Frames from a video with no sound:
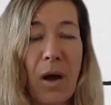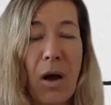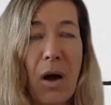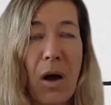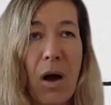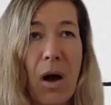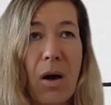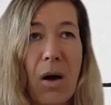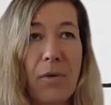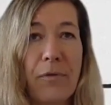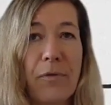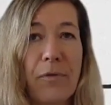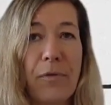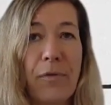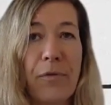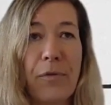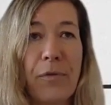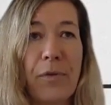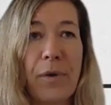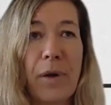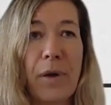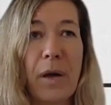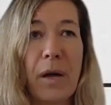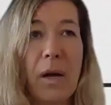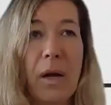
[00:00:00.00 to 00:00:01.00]
of
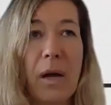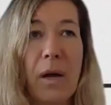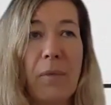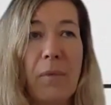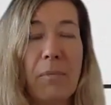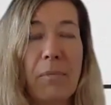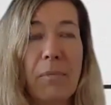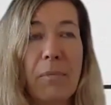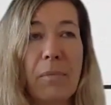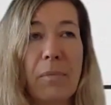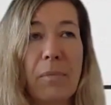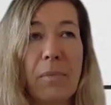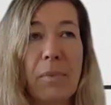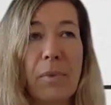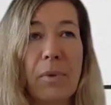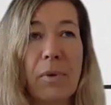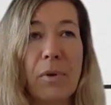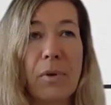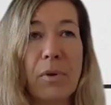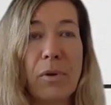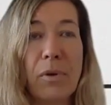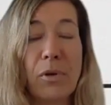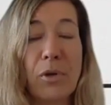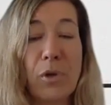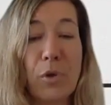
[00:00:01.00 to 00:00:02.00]

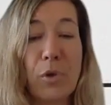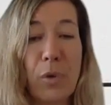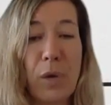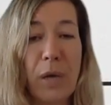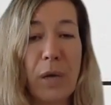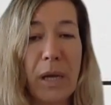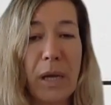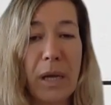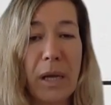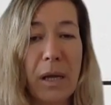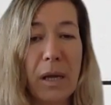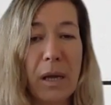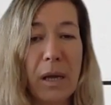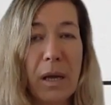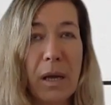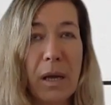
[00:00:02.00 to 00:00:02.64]
doing